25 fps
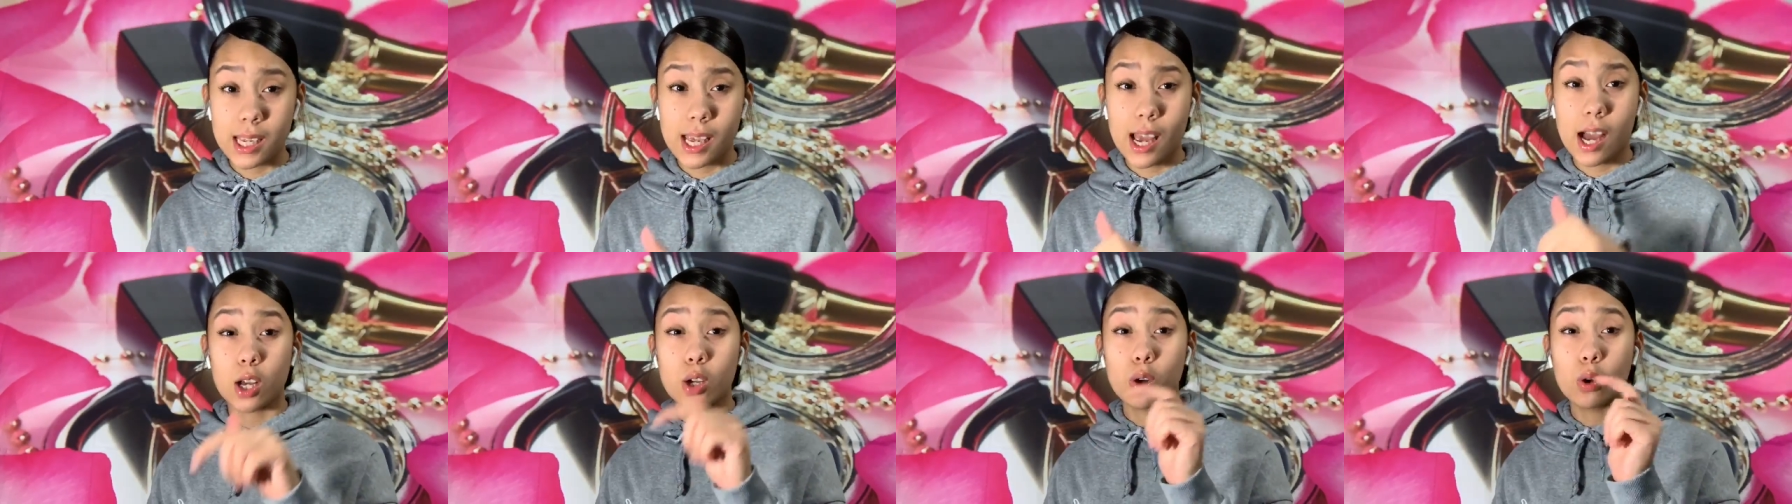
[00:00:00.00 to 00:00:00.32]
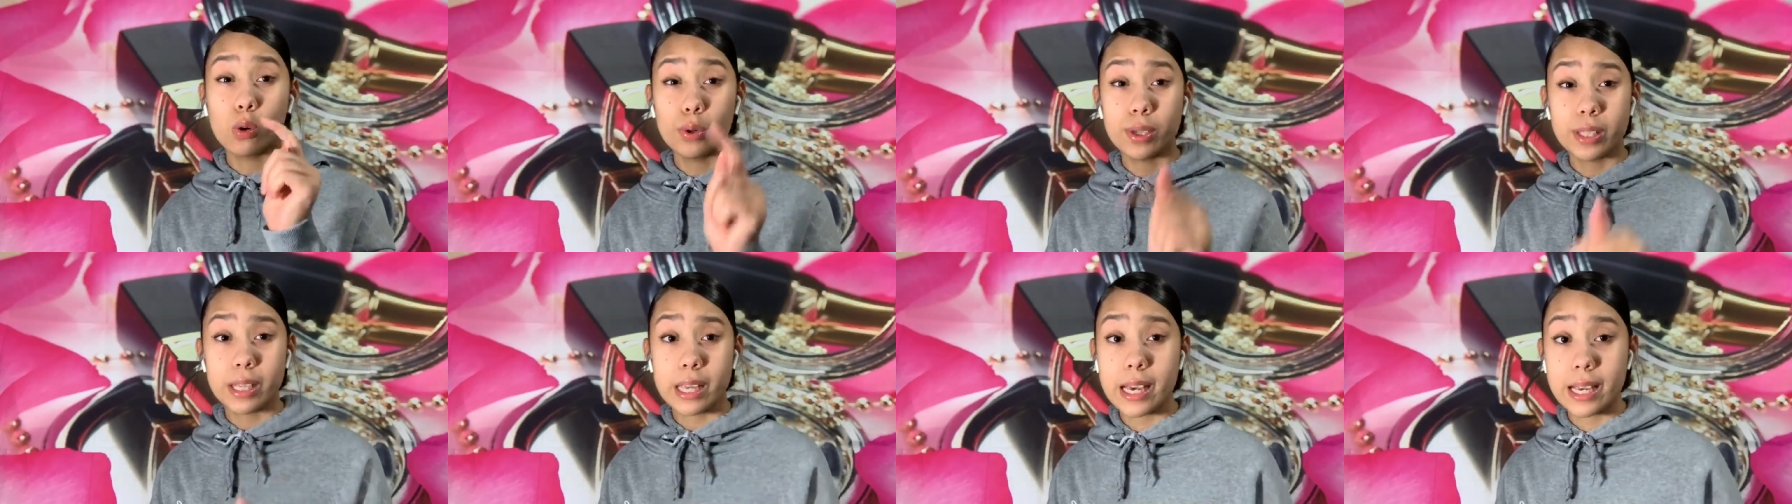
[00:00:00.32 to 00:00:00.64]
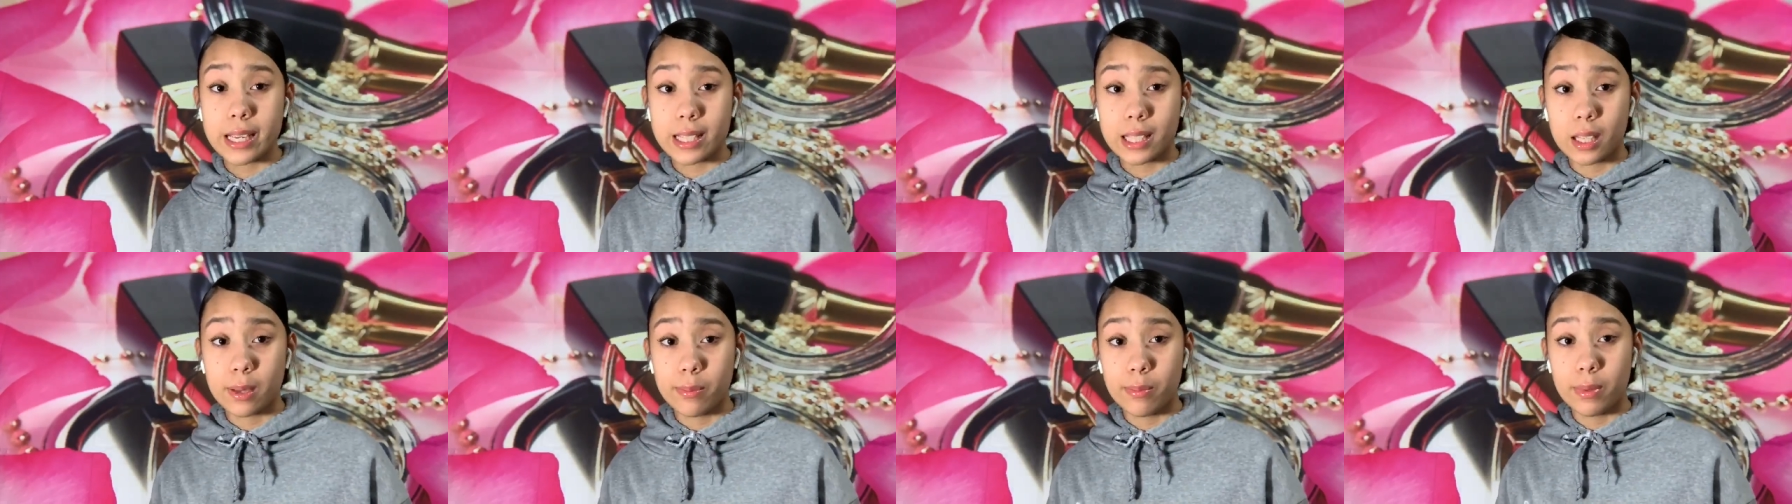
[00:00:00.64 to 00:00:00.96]
Y'all always
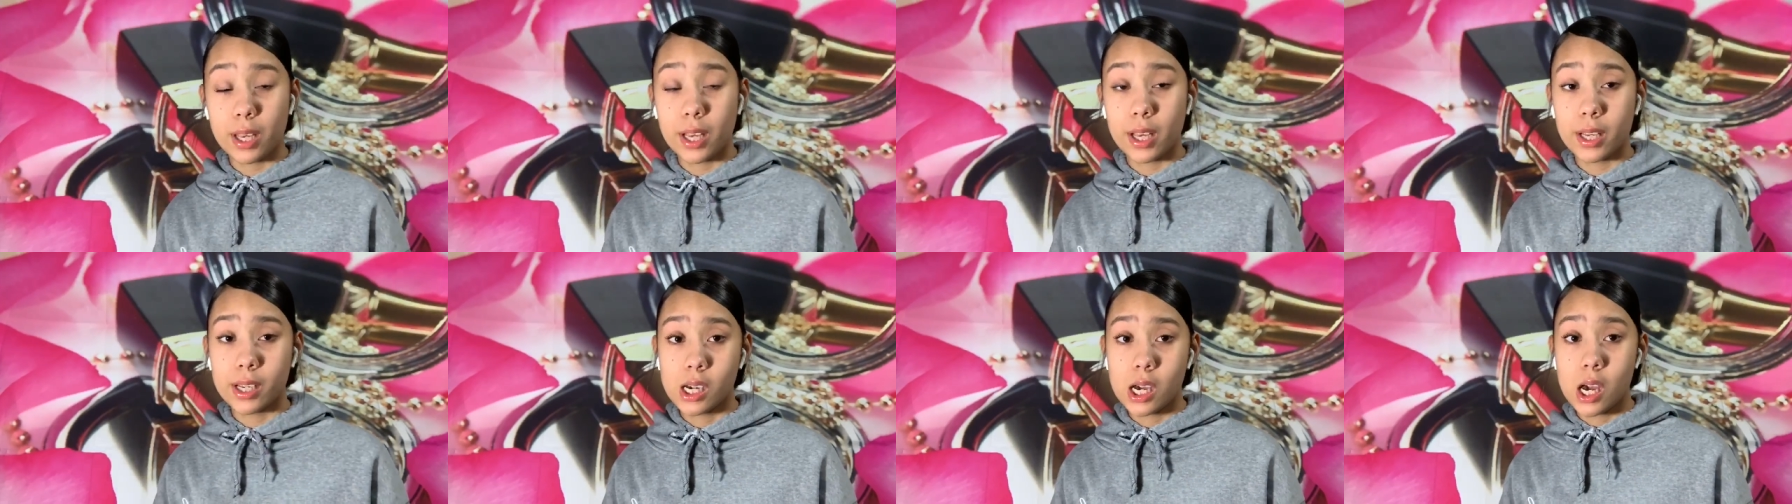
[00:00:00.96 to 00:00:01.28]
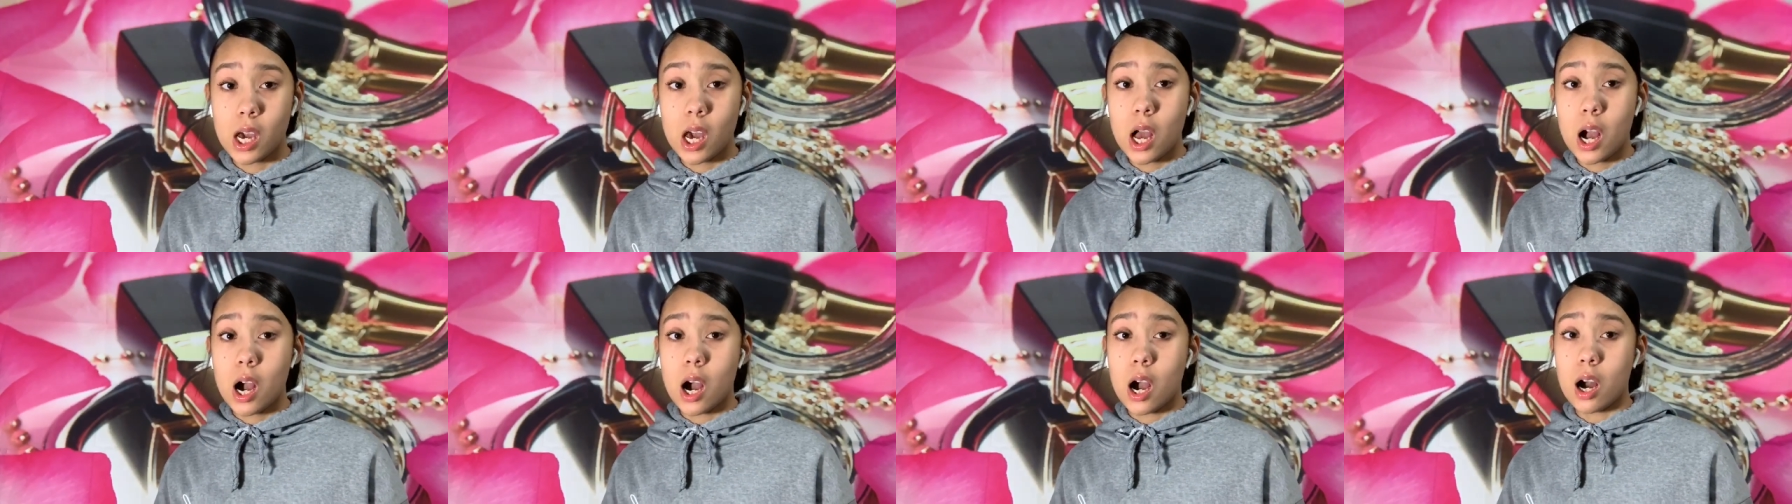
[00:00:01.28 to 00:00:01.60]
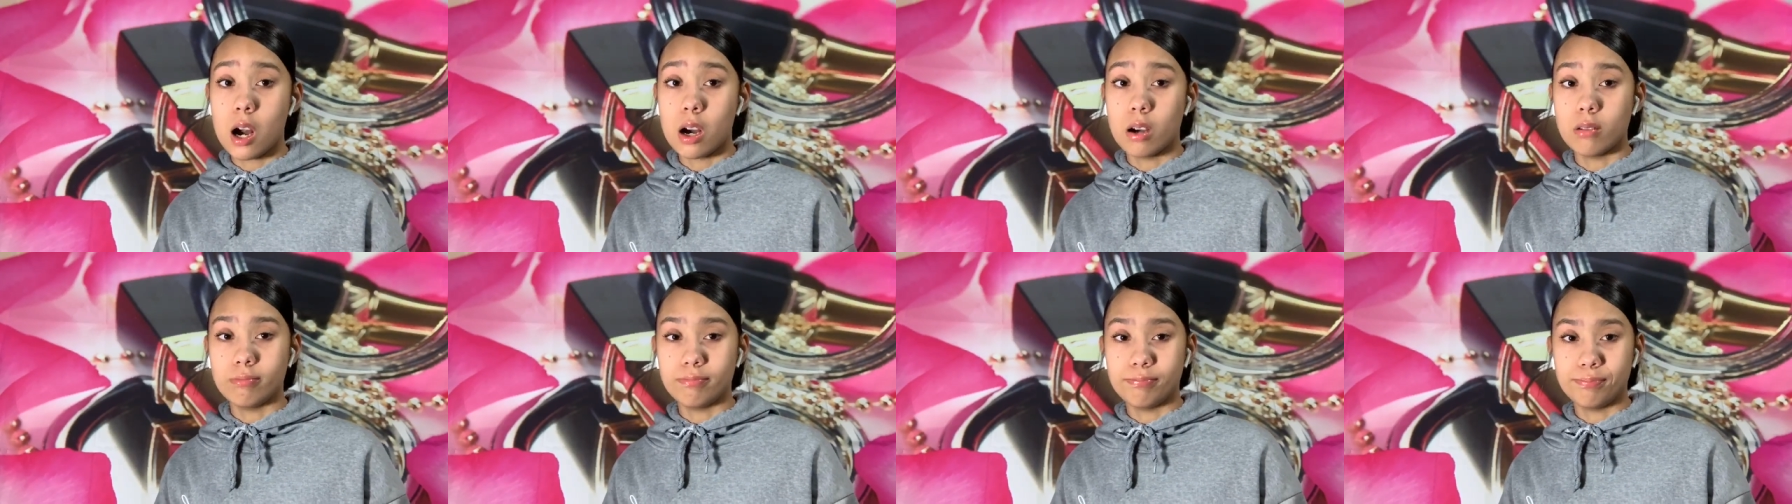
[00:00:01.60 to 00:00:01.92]
asking me
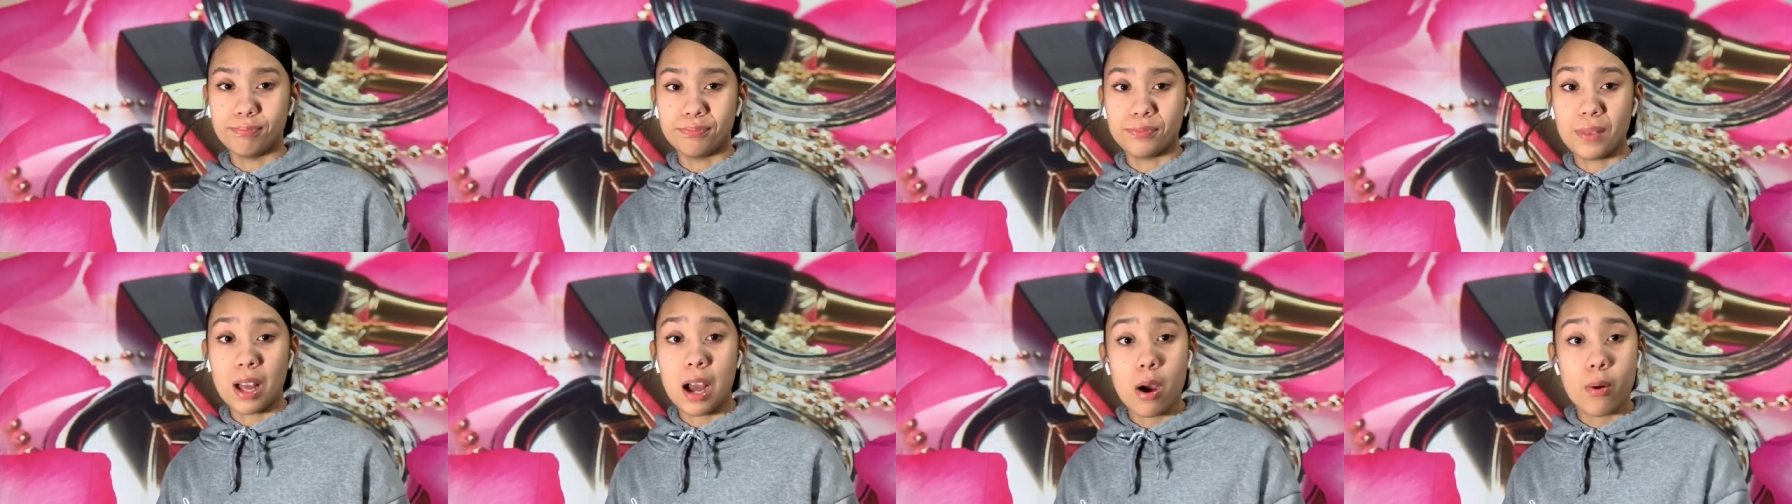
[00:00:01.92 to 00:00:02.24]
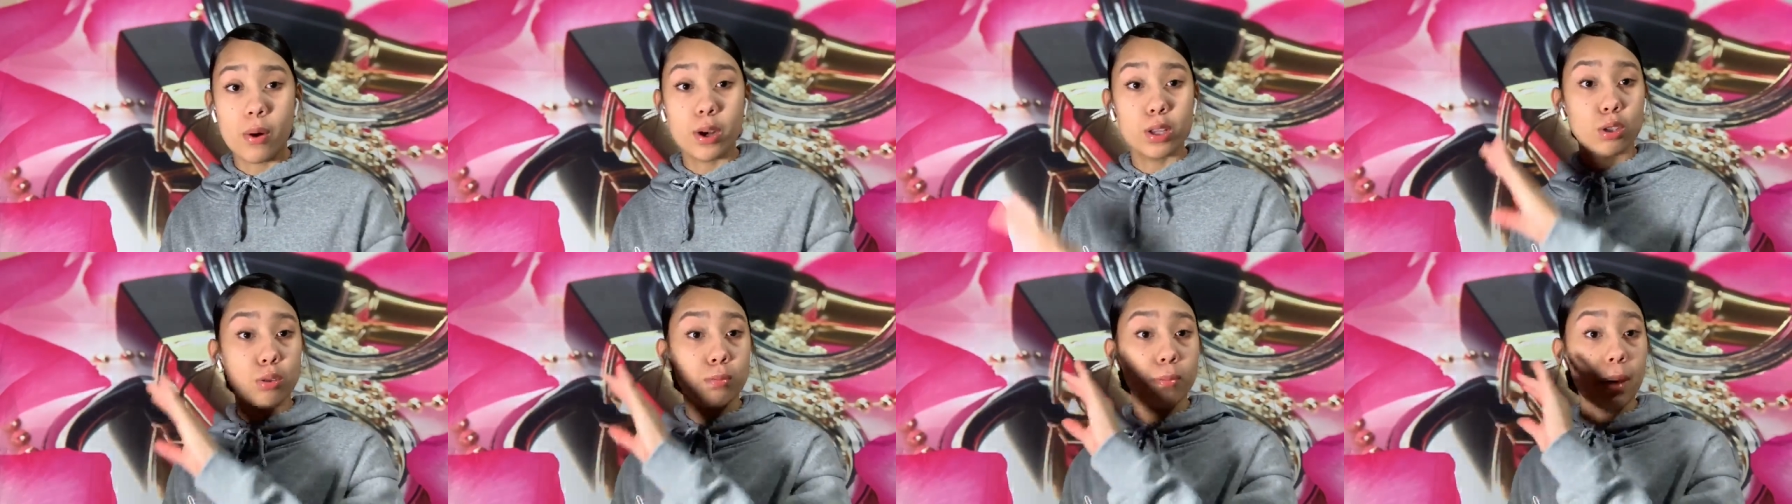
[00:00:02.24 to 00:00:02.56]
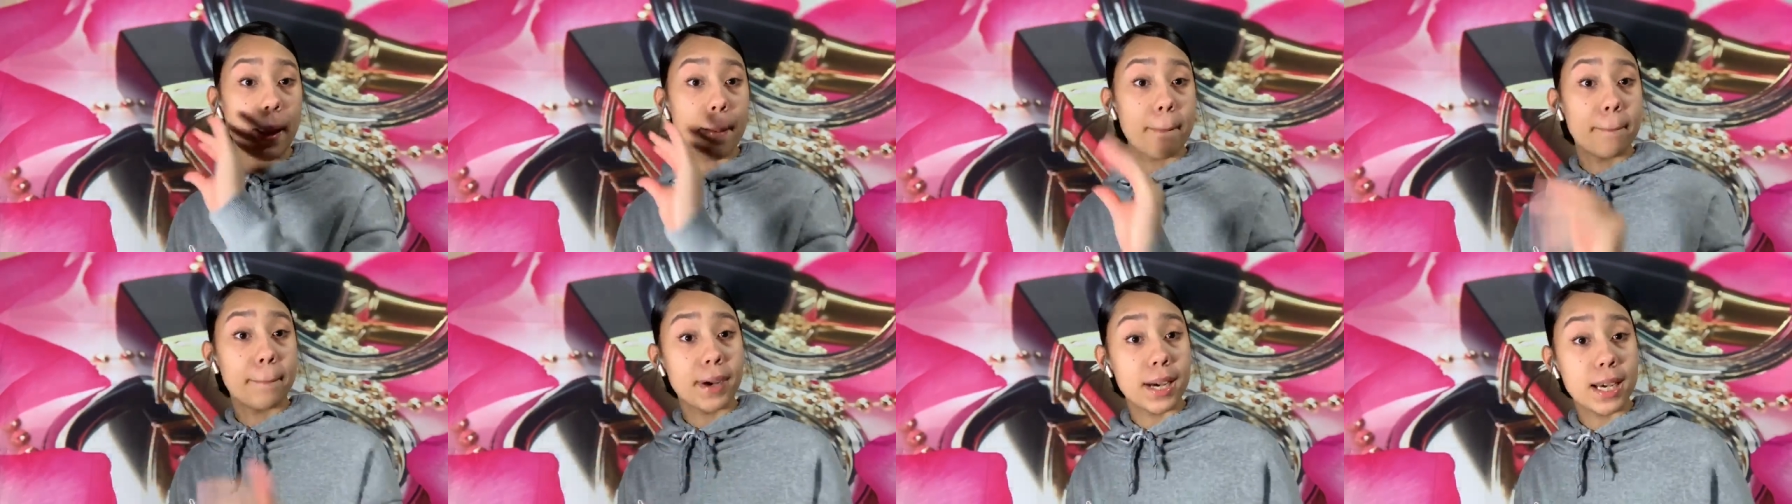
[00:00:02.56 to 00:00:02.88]
how I do
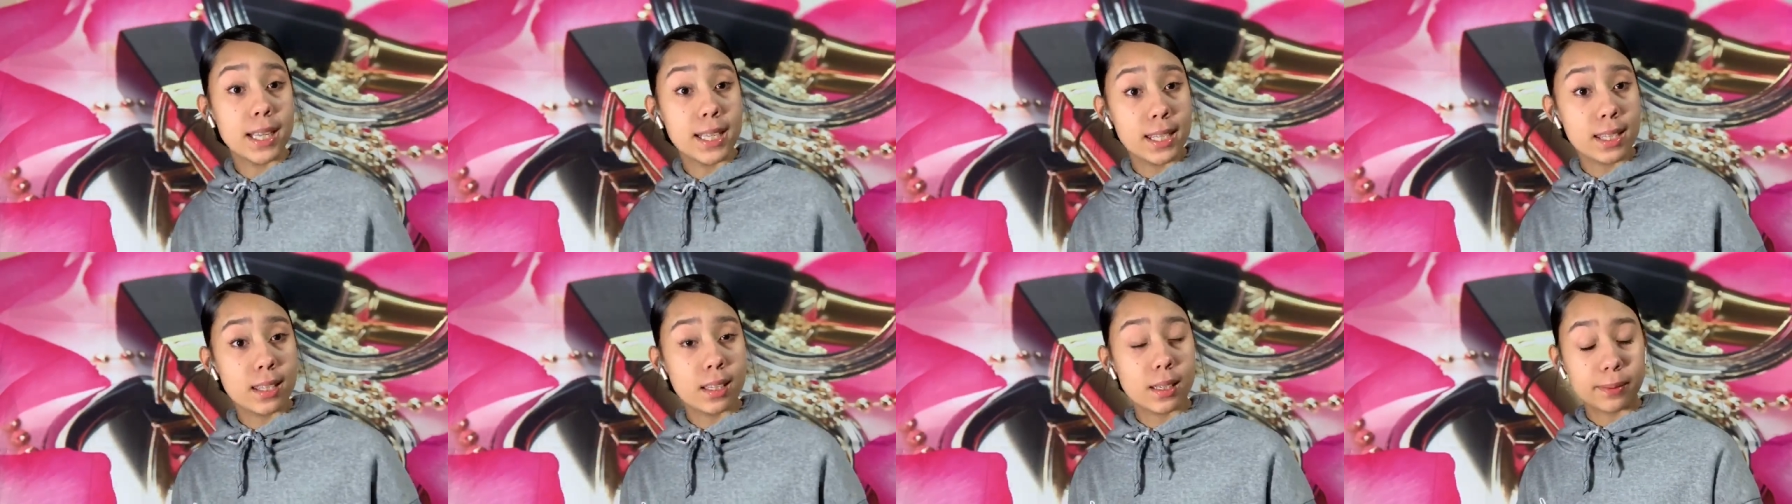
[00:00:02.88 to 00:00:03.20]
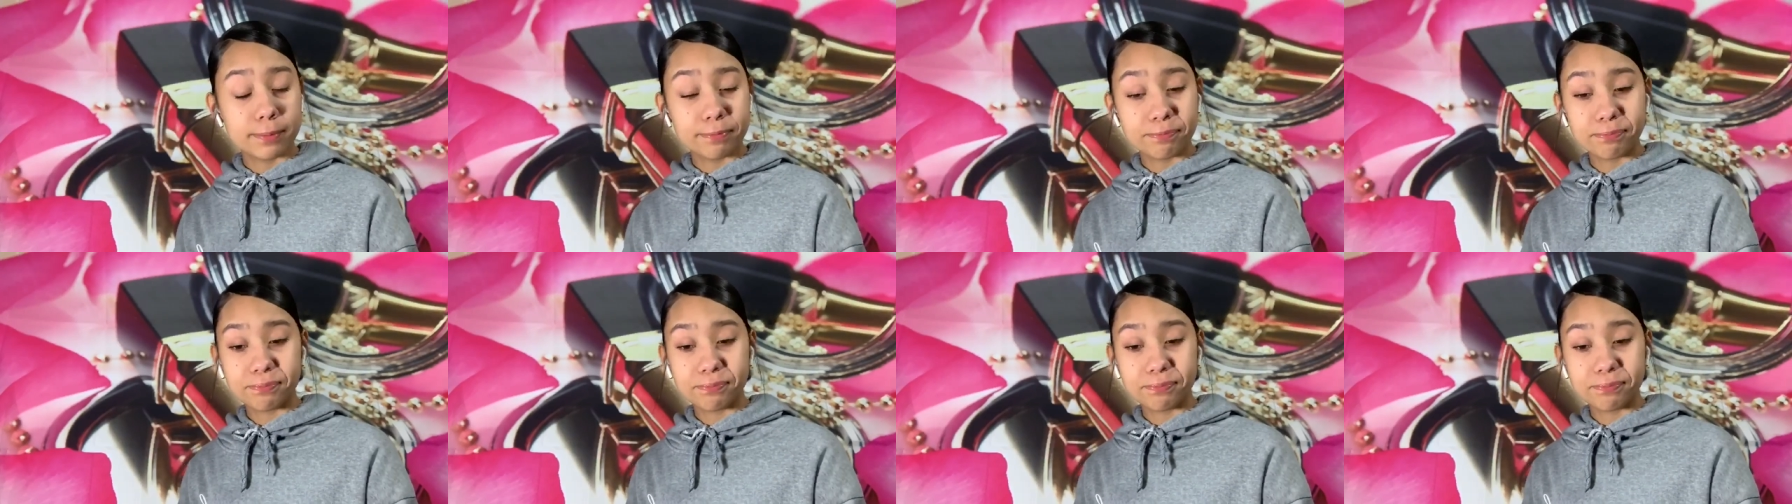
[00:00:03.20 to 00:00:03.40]
my buns,